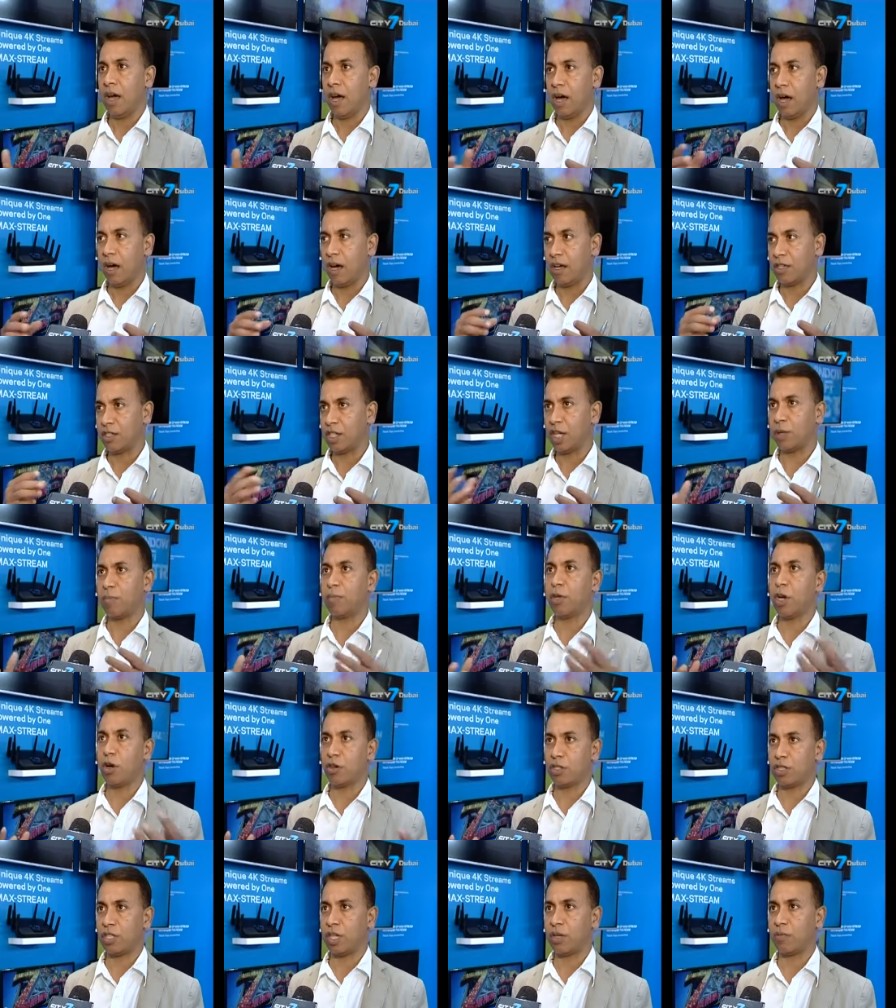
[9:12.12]
Uh, Zigbee
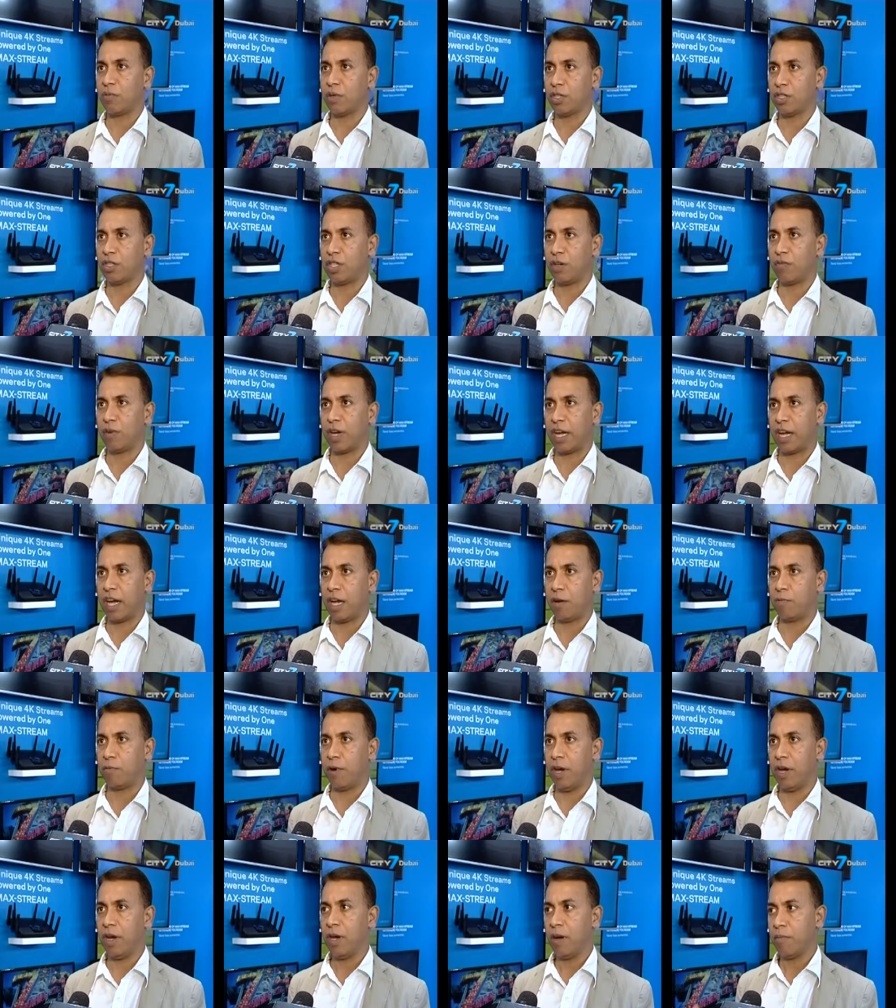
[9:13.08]
or Zigbee Z-Way
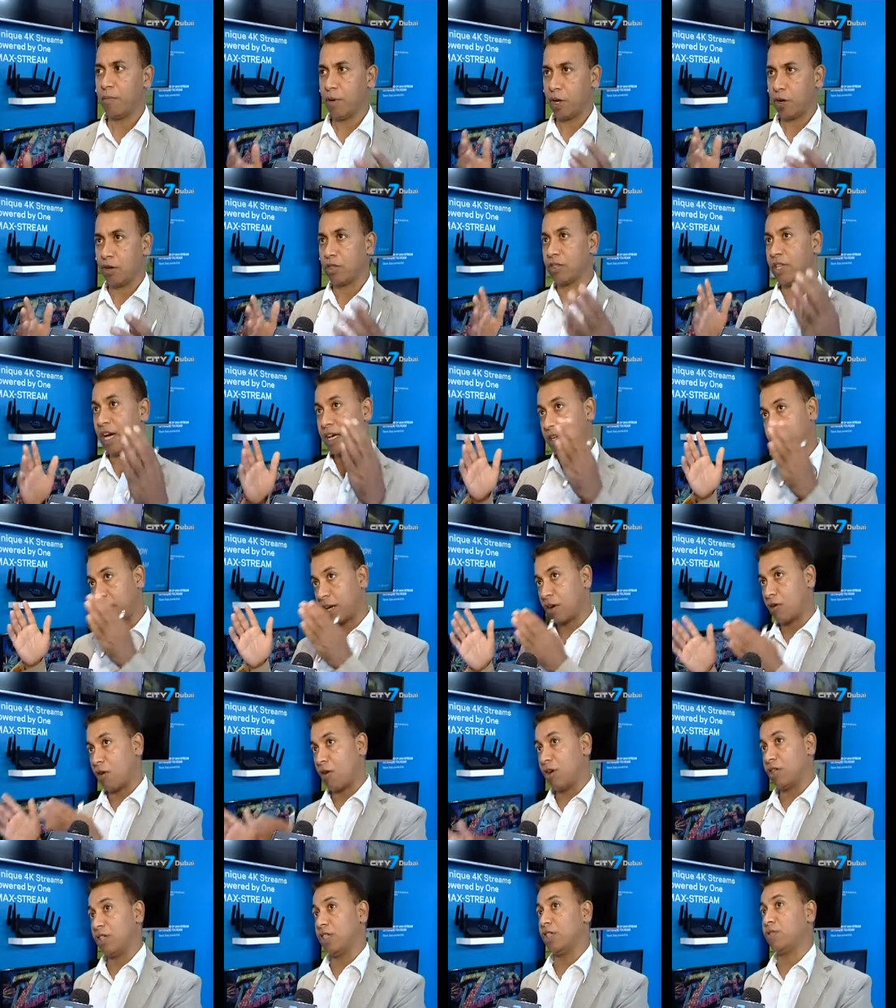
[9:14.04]
gateway, because that
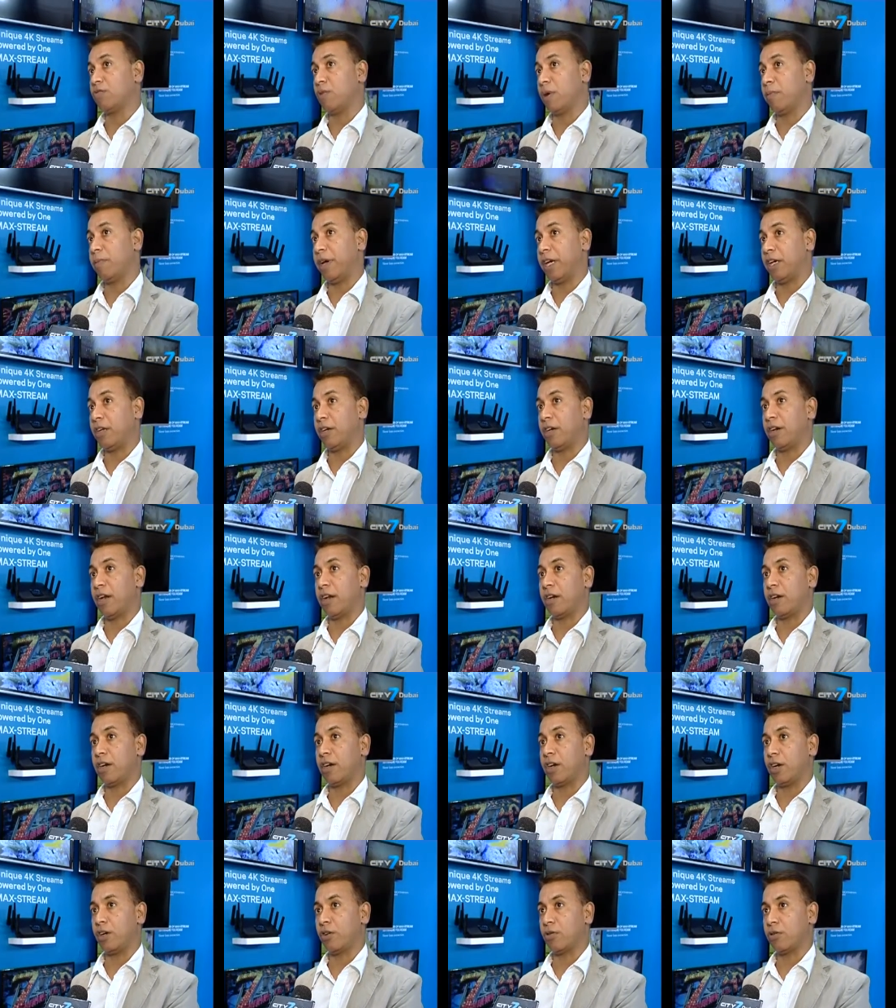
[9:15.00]
technologies will be
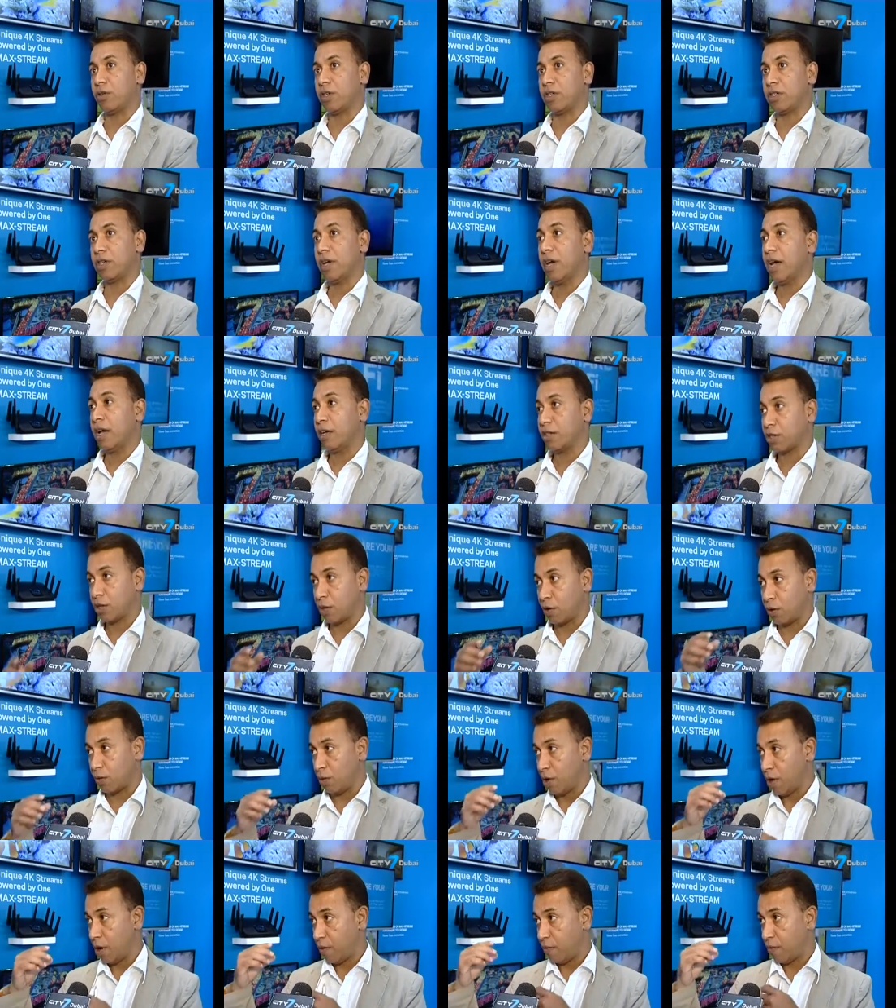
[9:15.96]
integrated into this. So
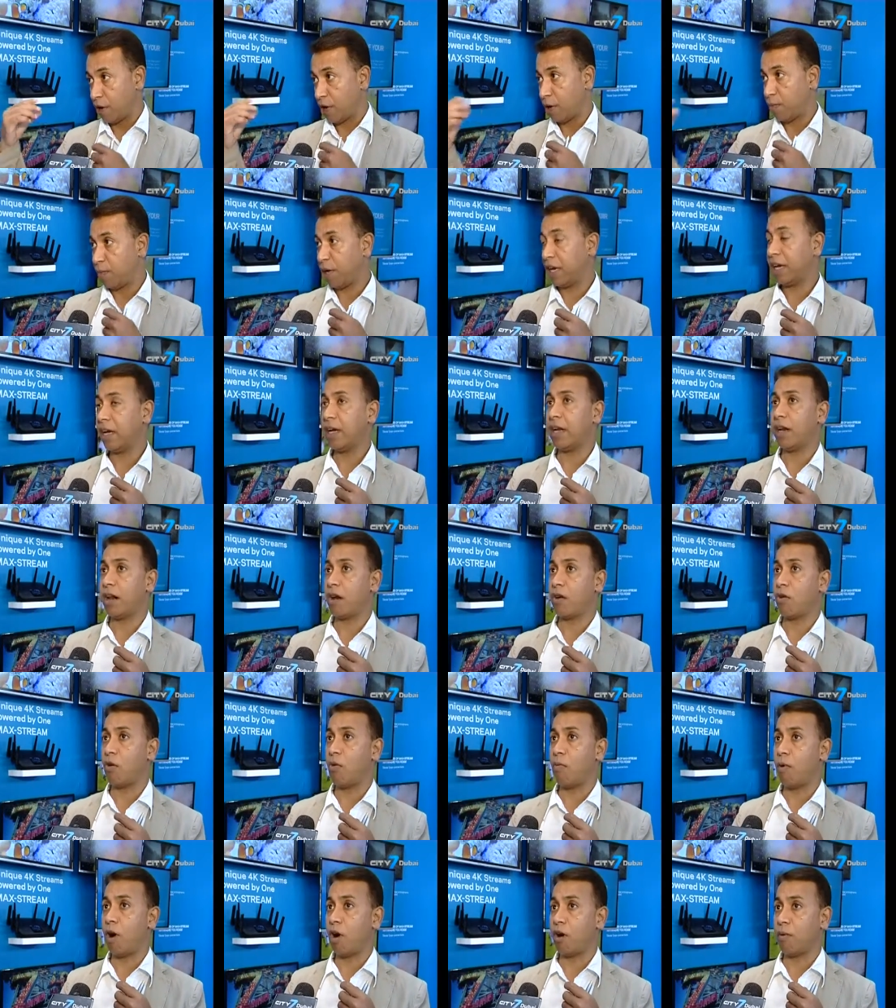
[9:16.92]
when you bring in a
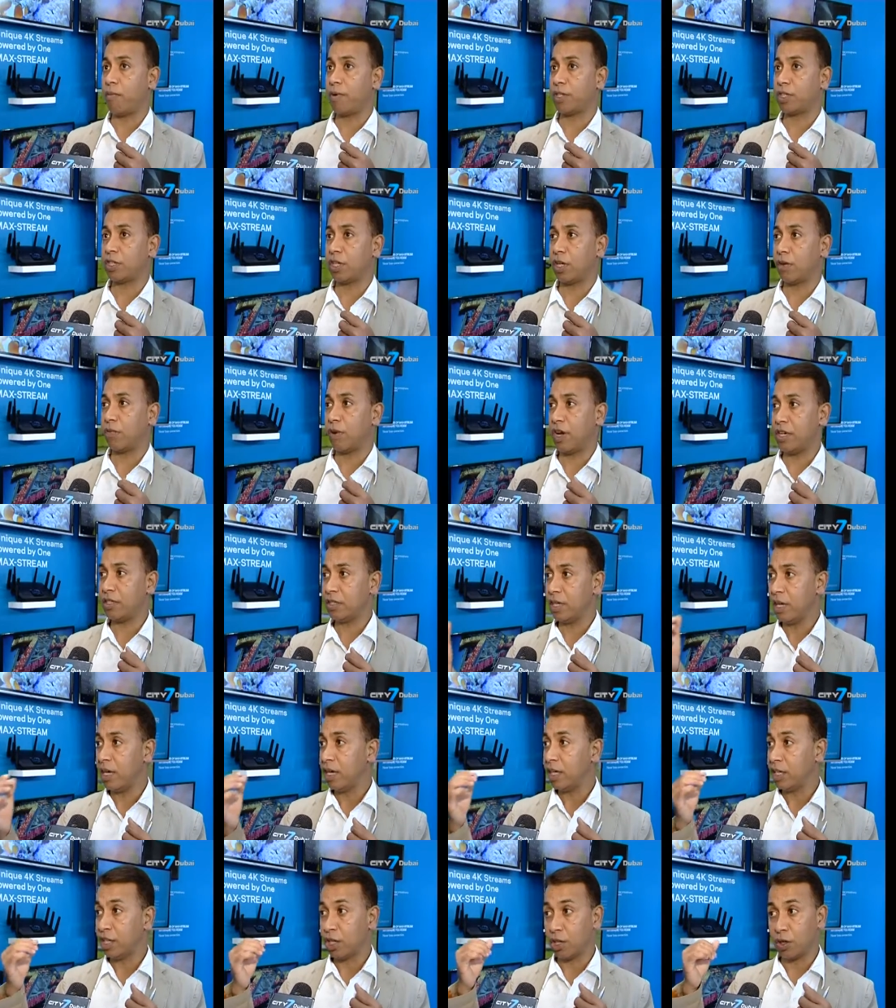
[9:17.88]
home automation device,
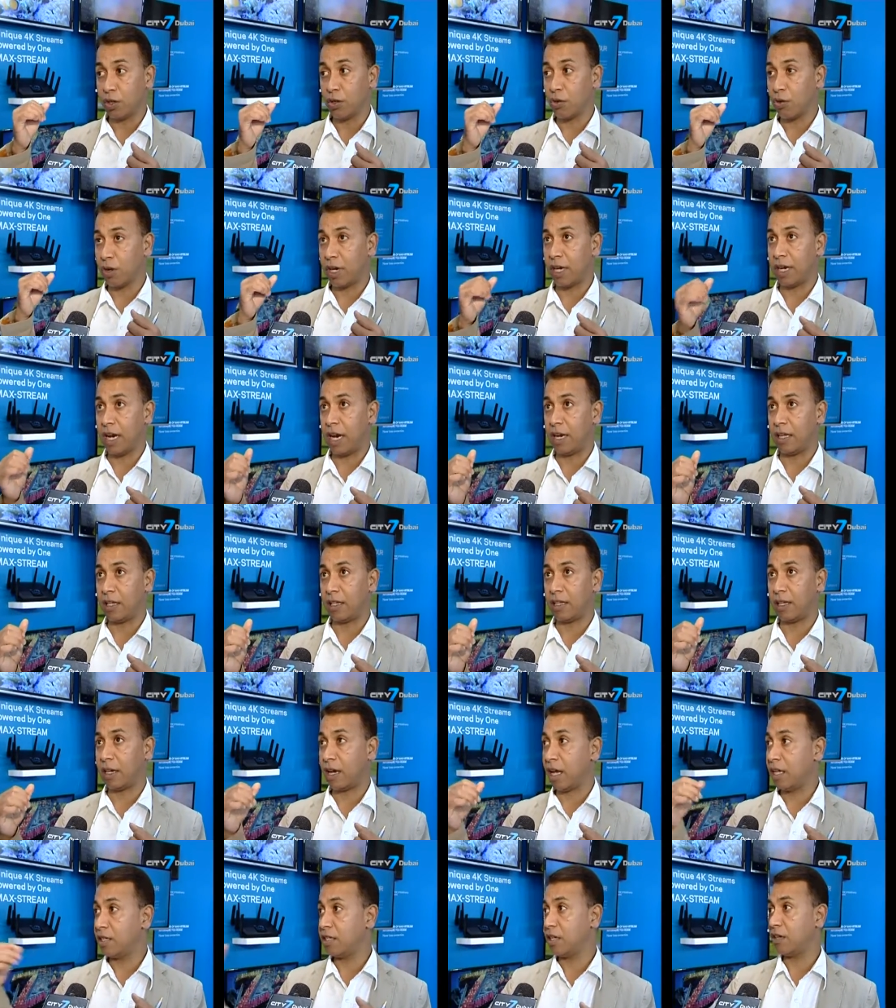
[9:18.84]
you don't need anything
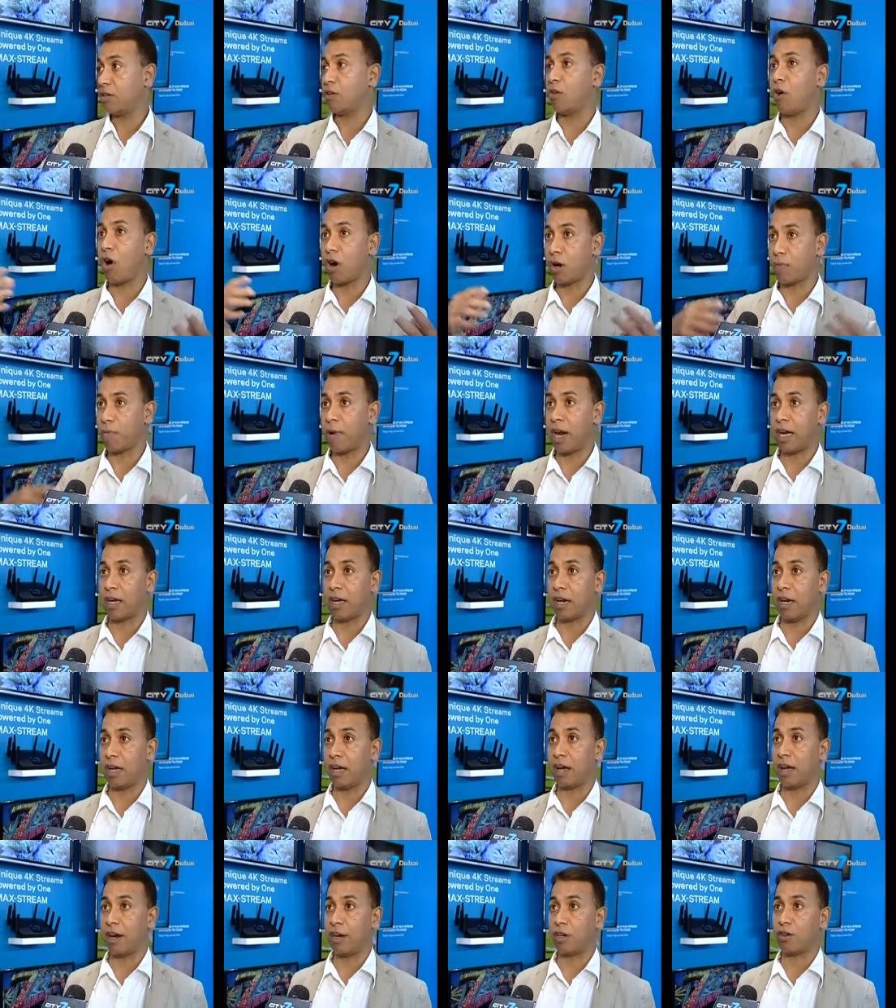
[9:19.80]
else. It will
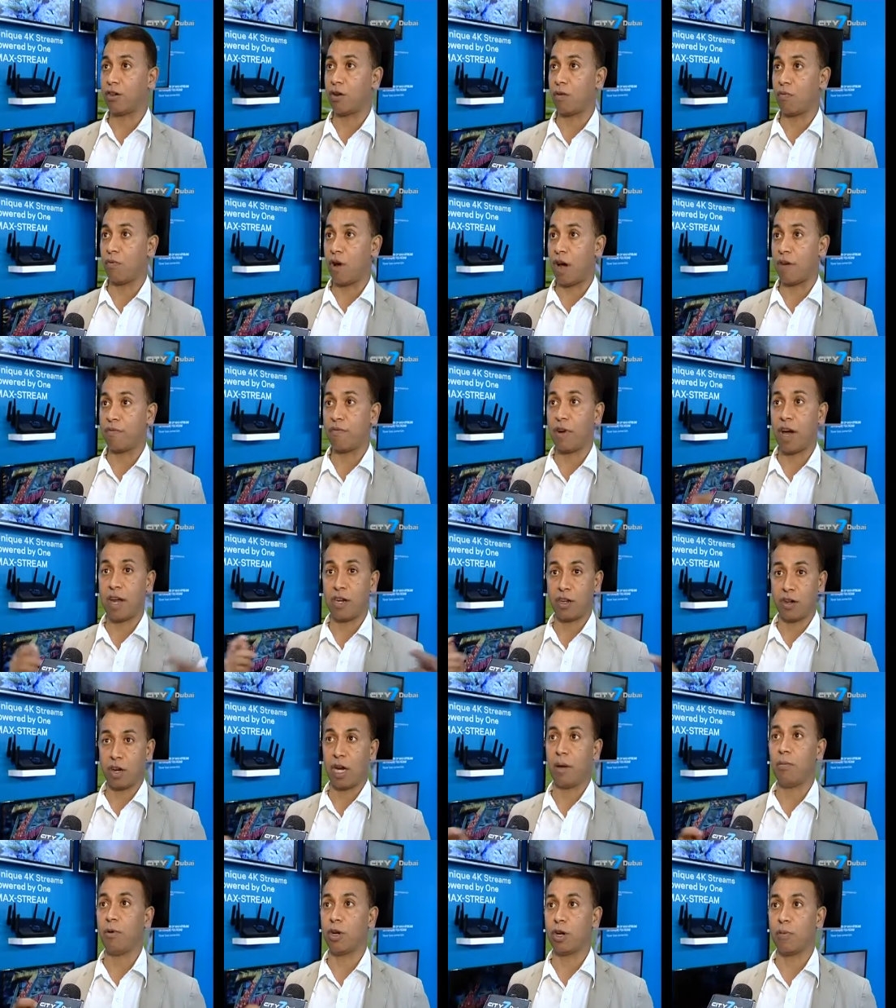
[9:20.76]
automatically connect to your Wi-Fi and
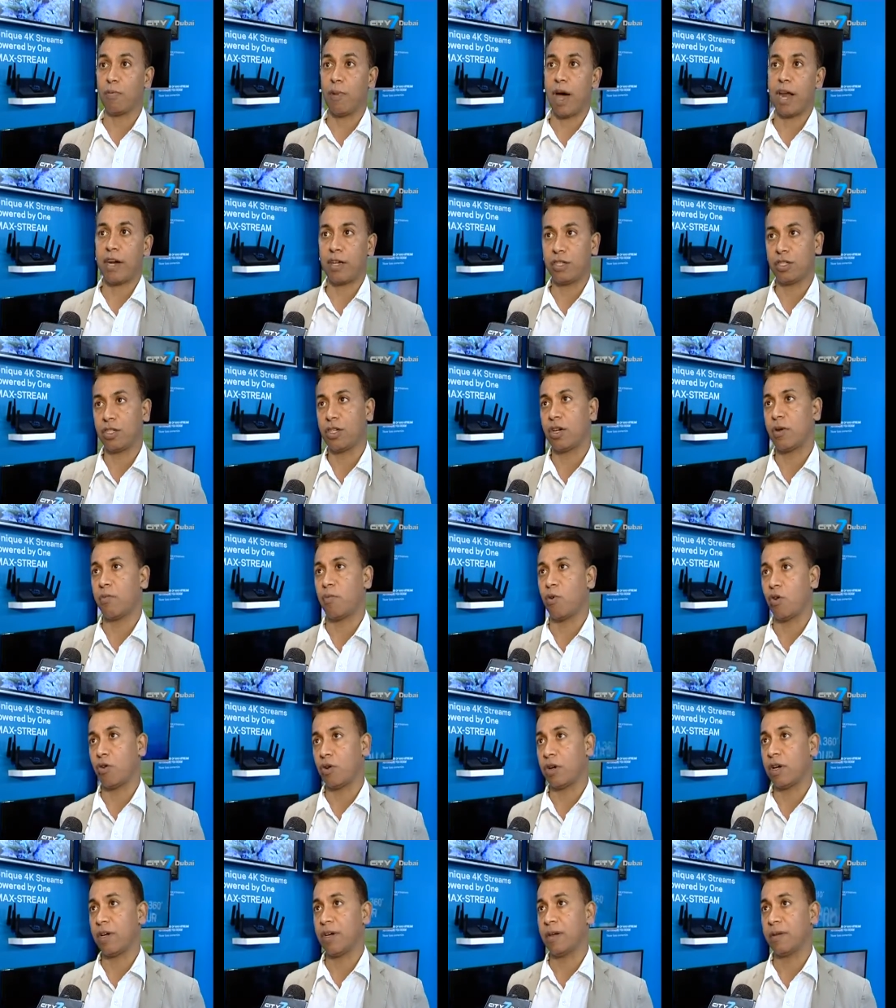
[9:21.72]
you're able to manage it
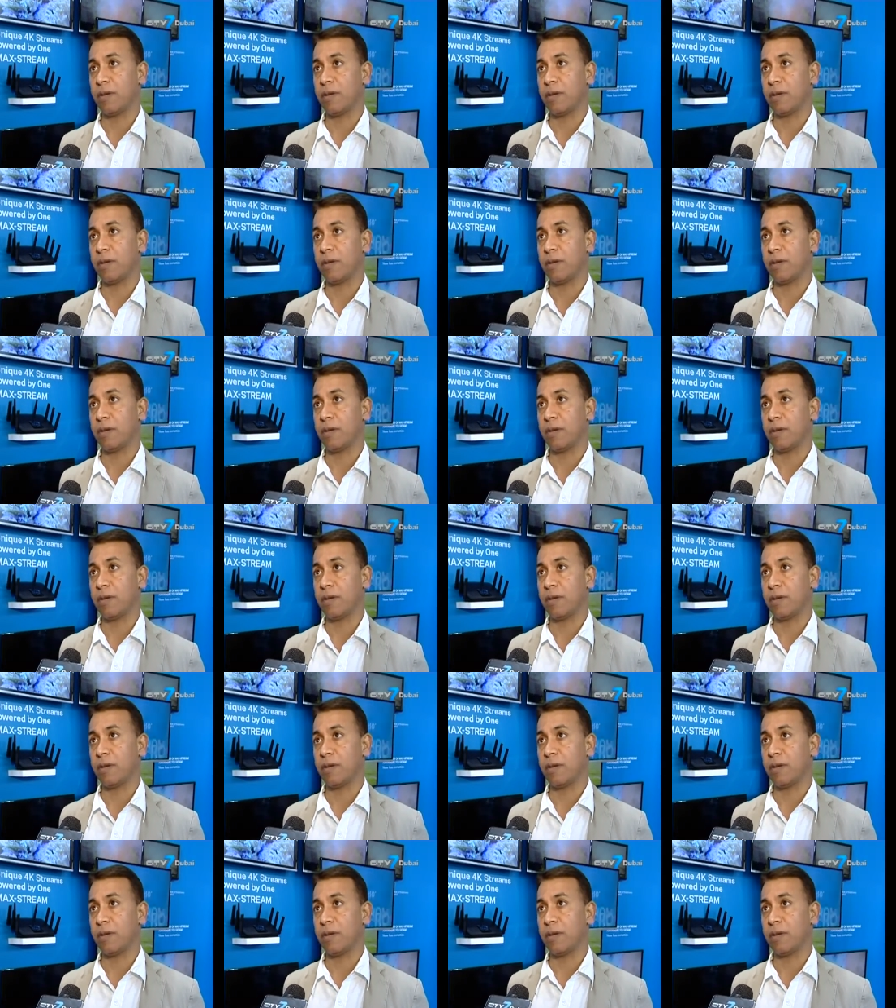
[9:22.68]
remotely.